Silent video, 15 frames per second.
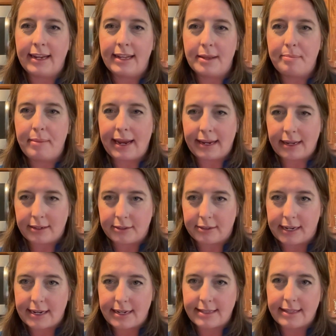in the bacon
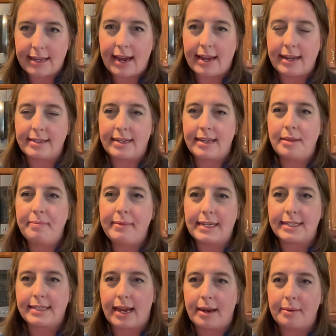grease, and in the
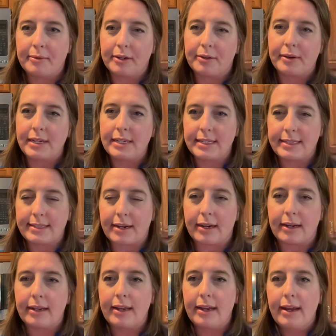meantime we're going to
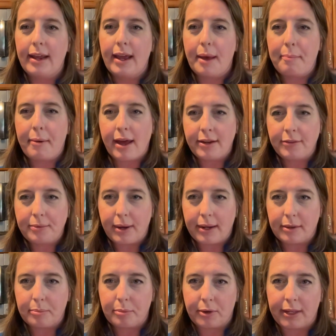start a pot of
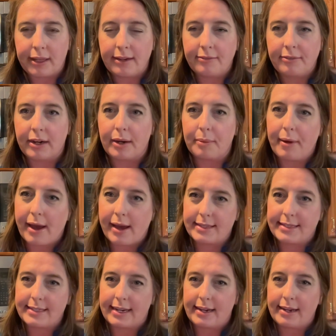water boiling for our
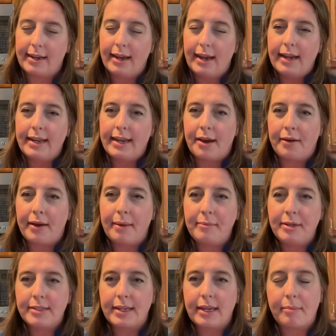pasta. Now I'm
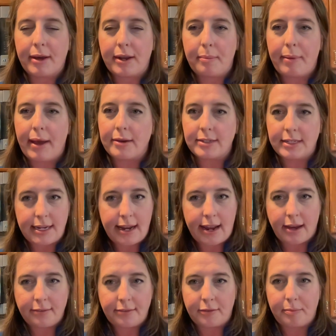using about 1.5
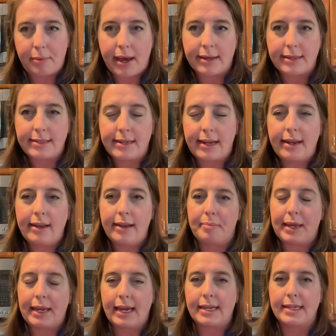pounds of pasta
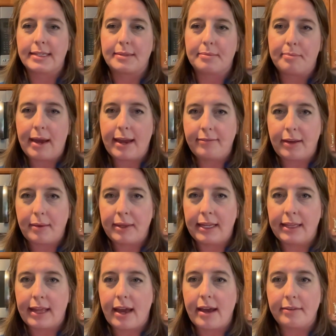because my family
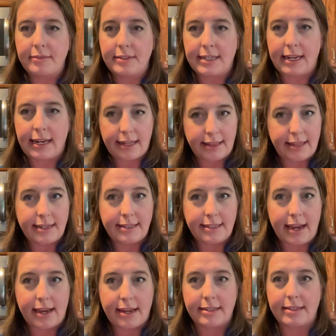loves to eat this
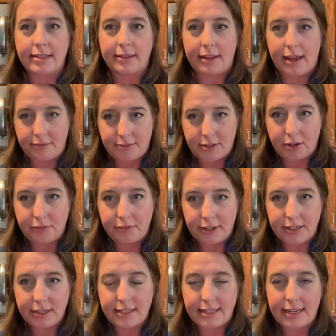as
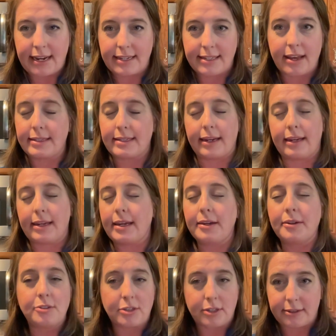leftovers. It's a
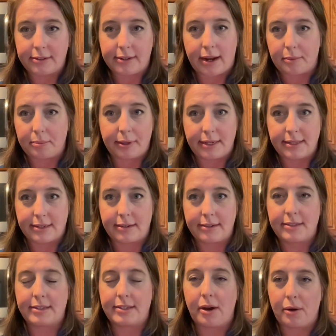huge crowd pleaser.
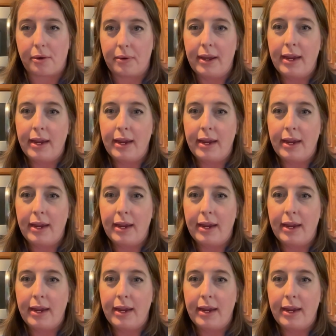So